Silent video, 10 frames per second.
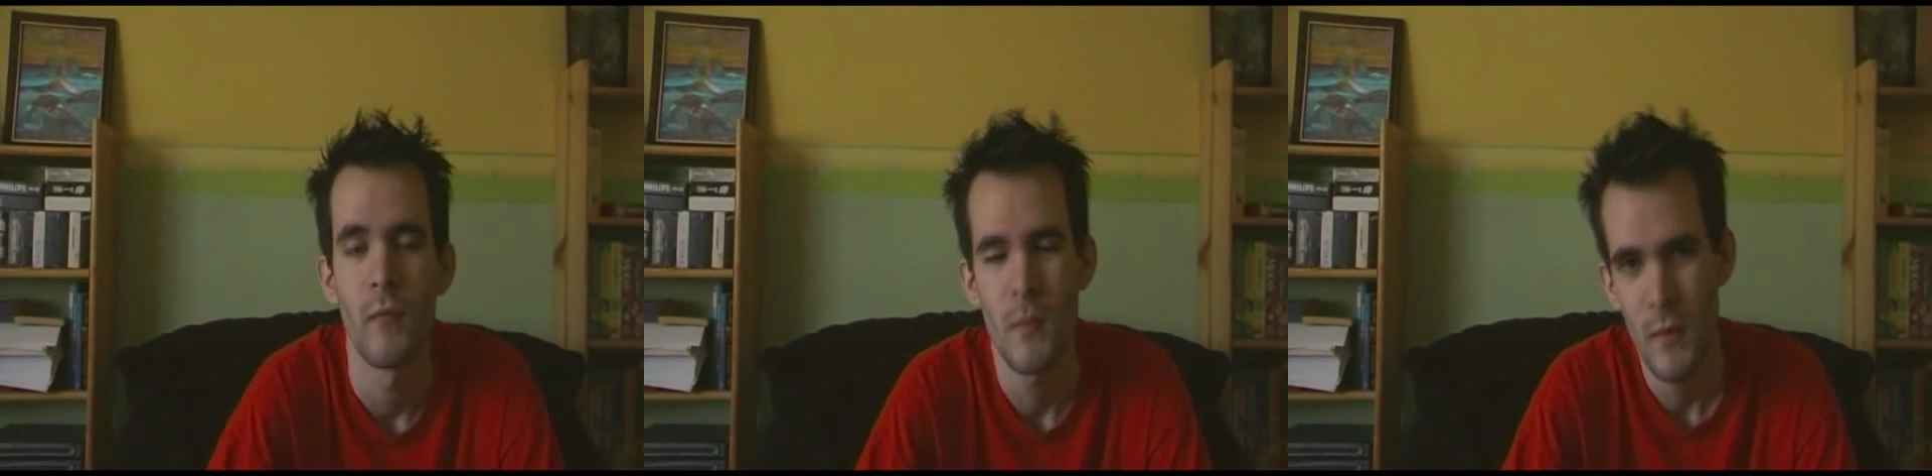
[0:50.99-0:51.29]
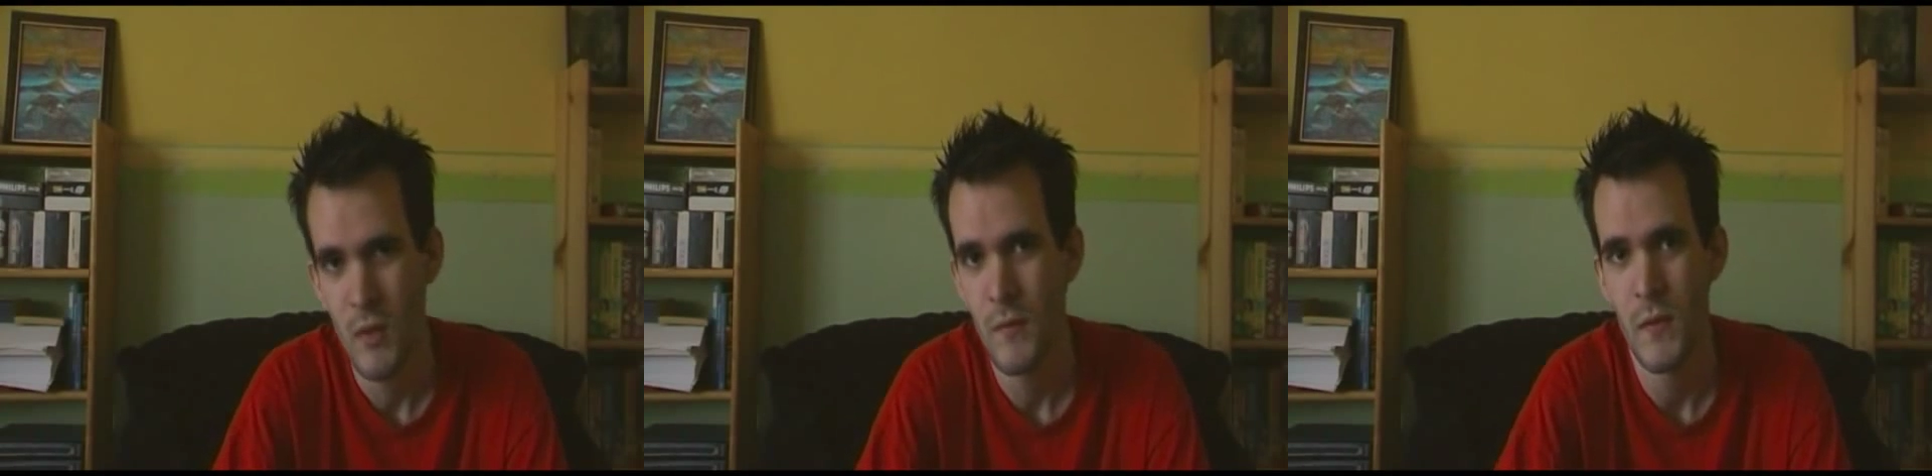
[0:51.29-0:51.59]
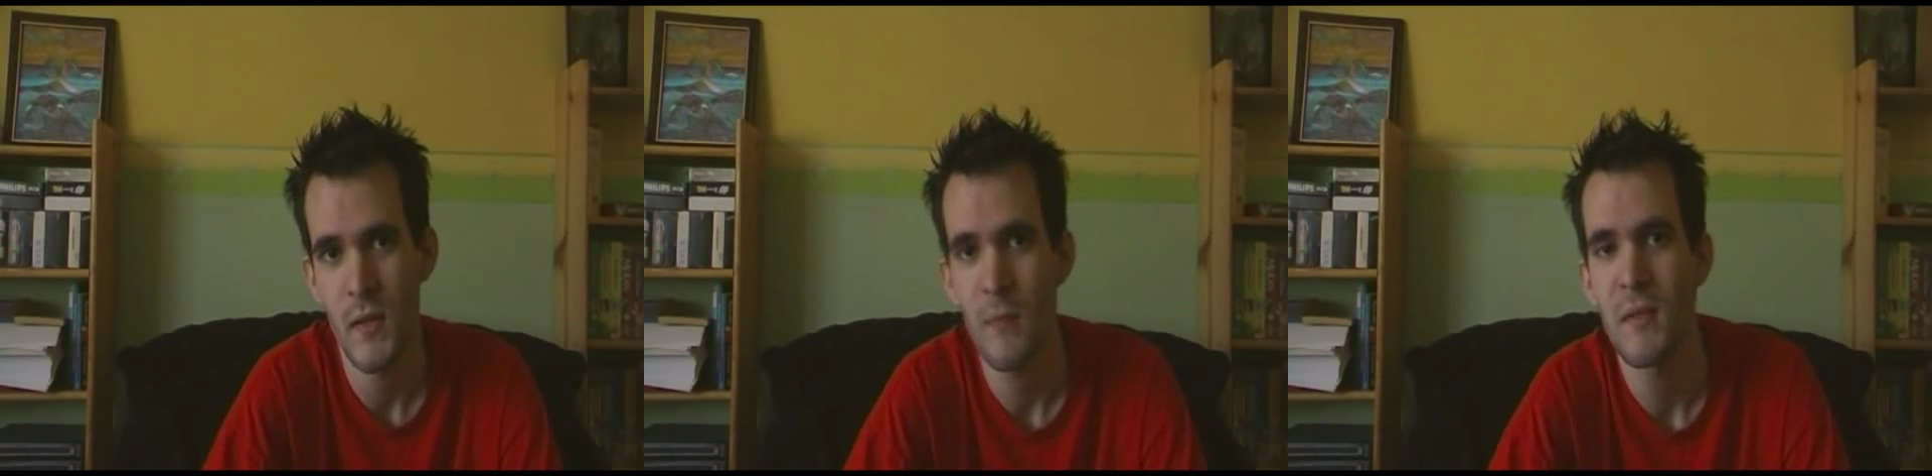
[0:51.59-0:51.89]
It's because
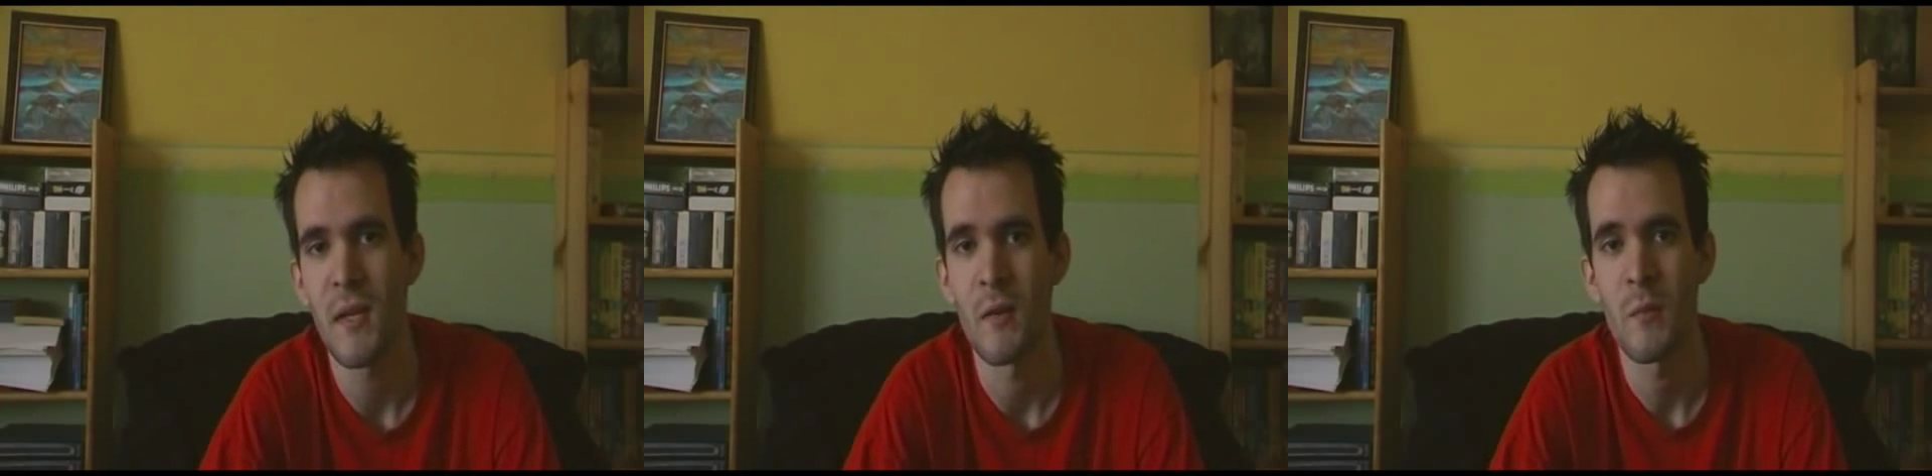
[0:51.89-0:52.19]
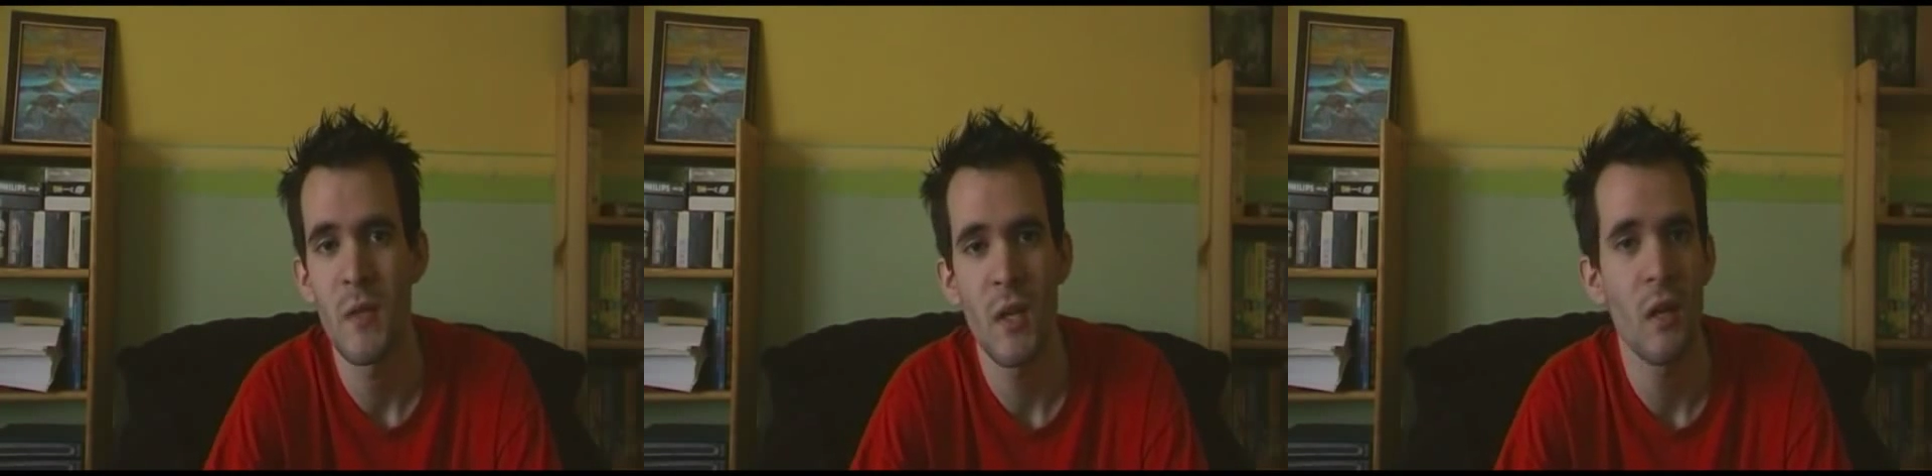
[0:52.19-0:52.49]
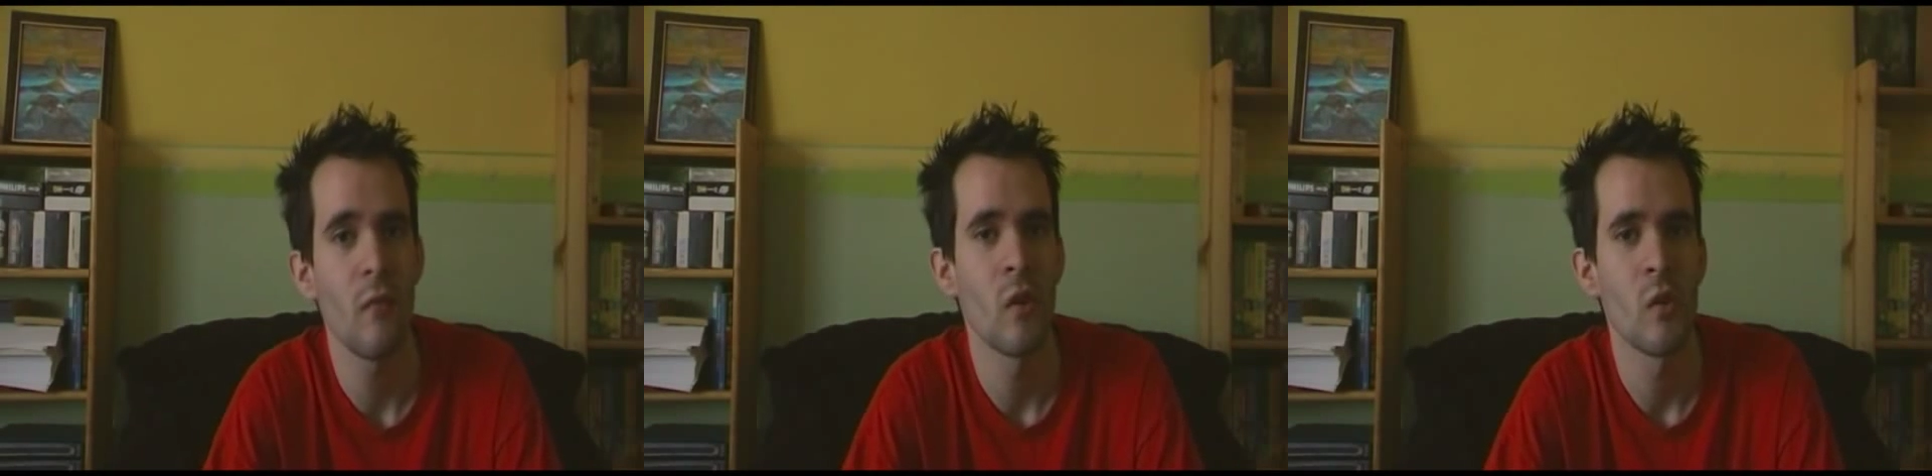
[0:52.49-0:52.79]
for some sounds,
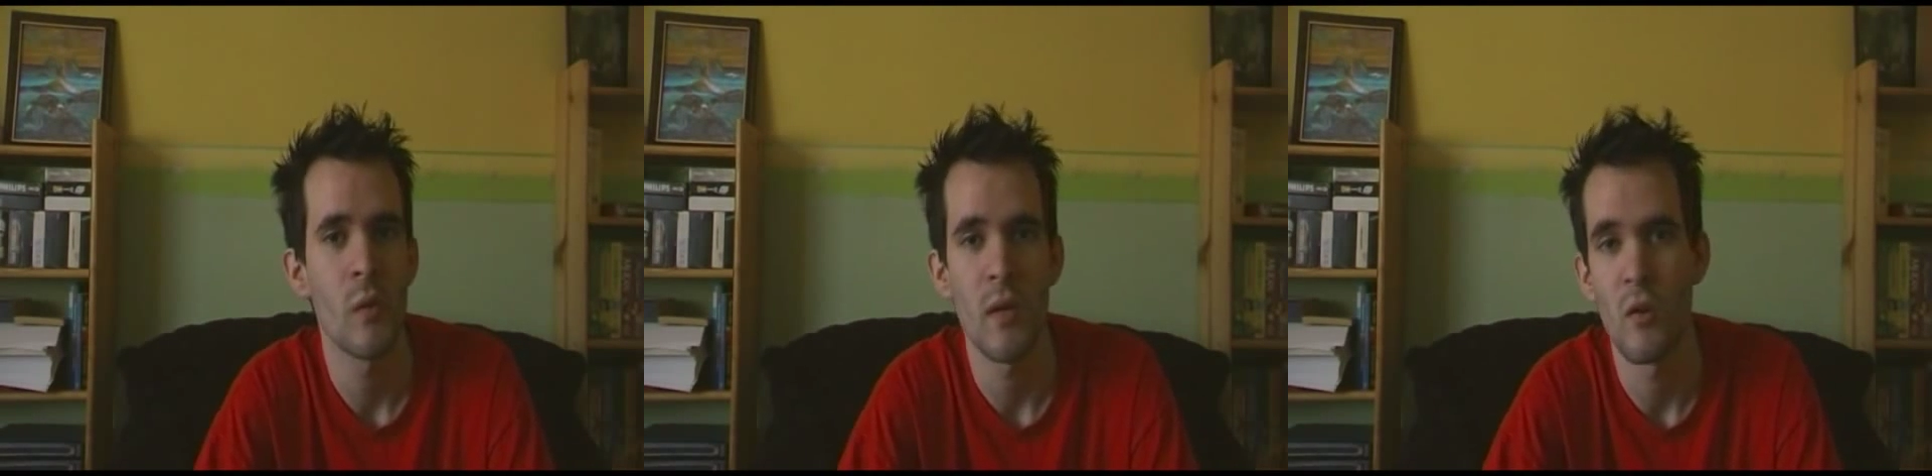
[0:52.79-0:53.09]
particularly those where